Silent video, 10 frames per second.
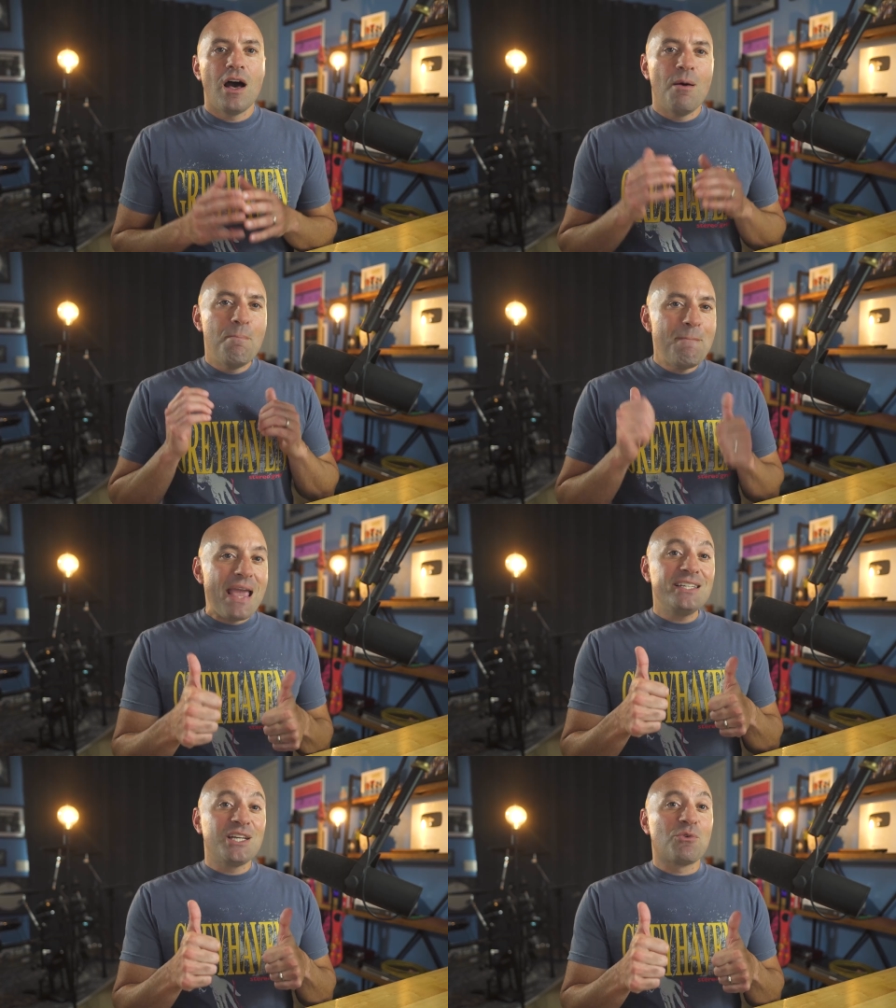
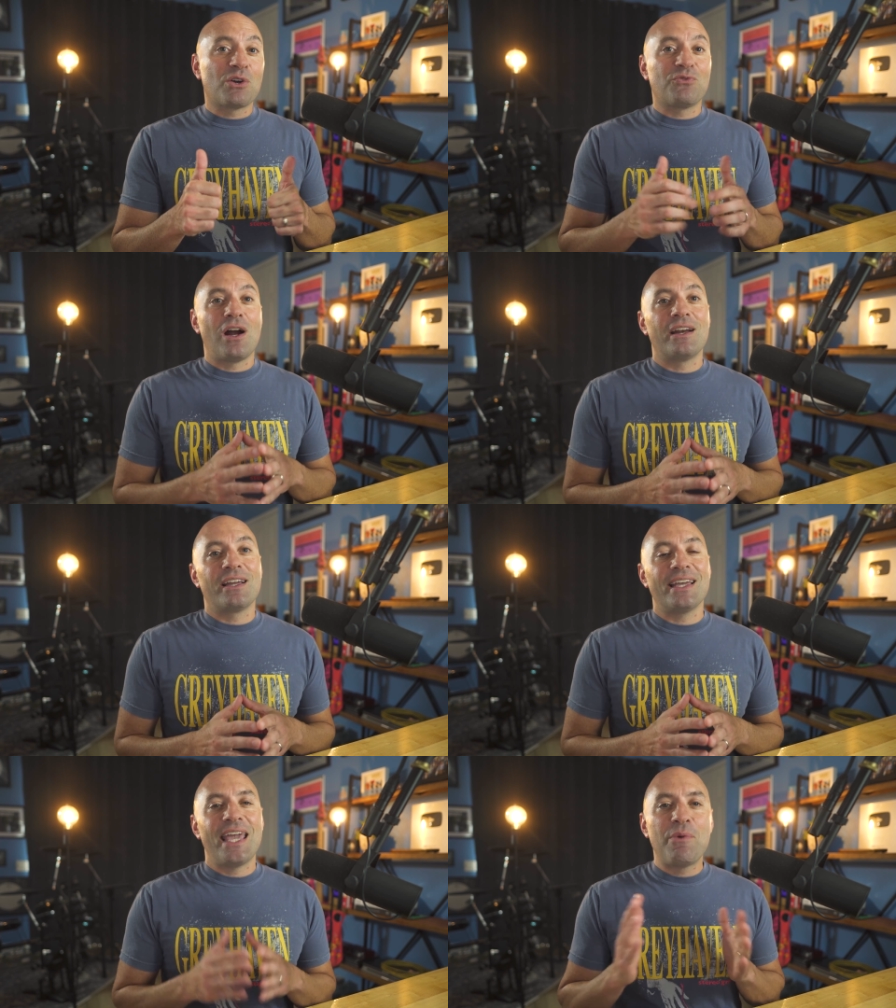Amazing work,
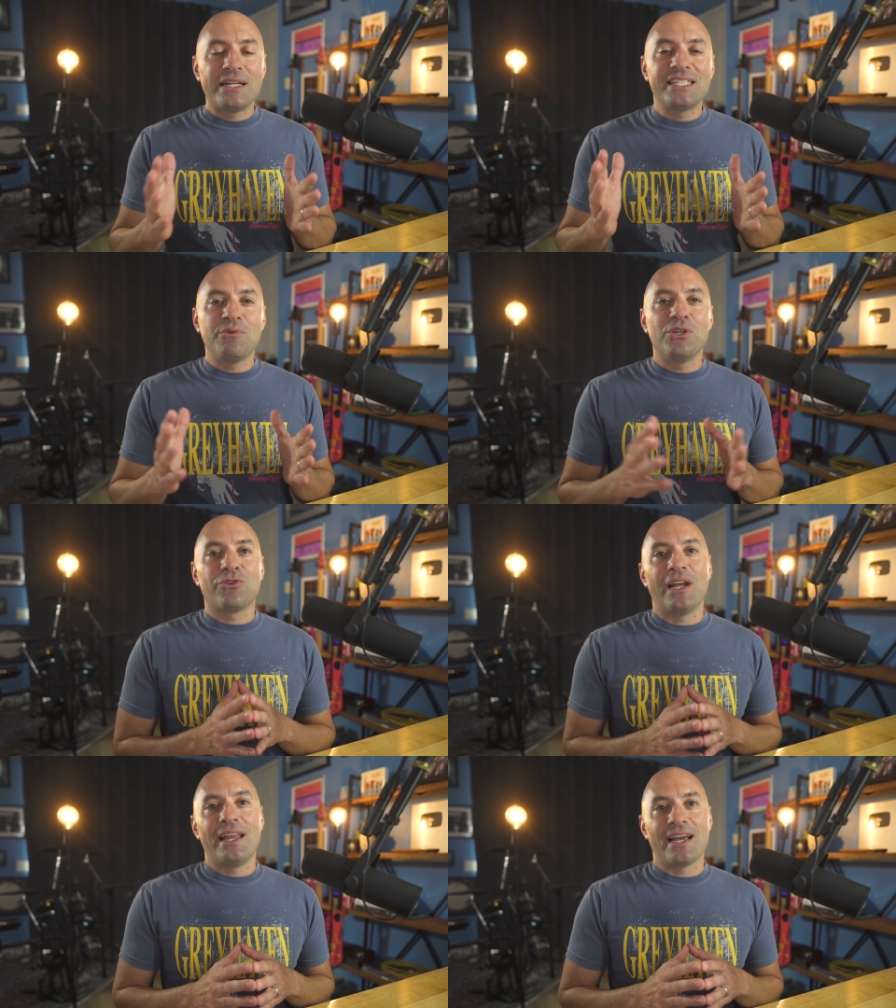Veronica. I can't wait to see what you
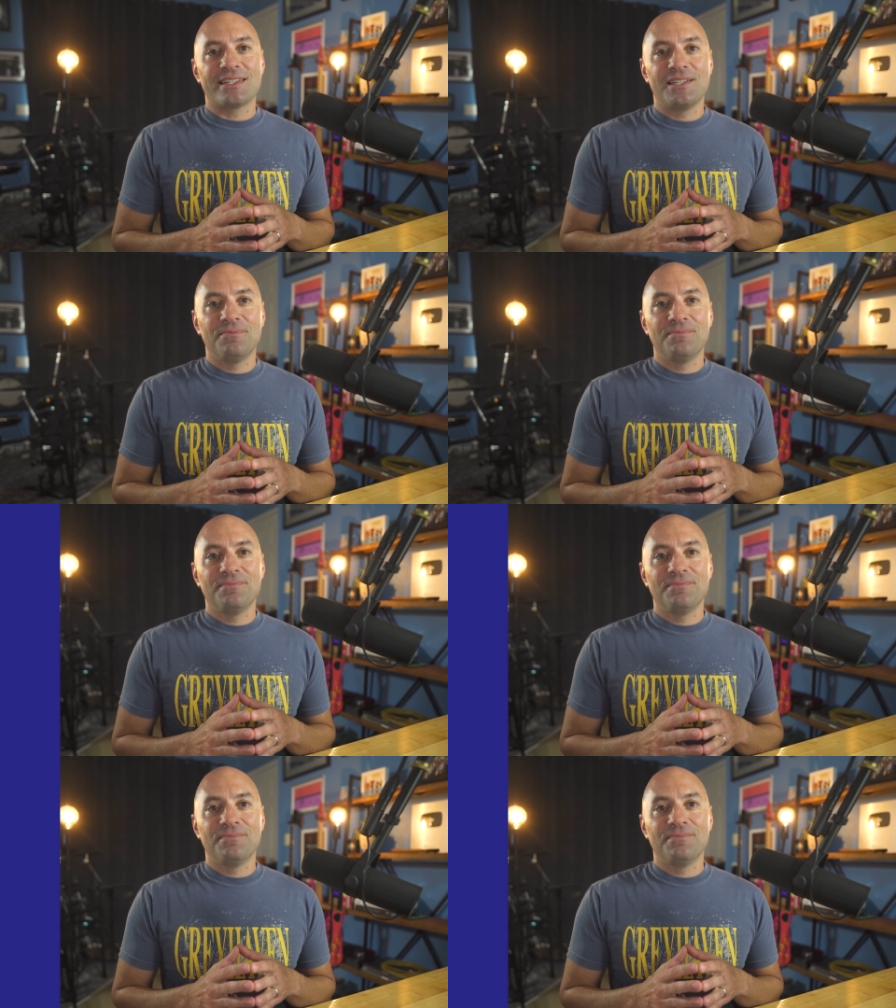create next.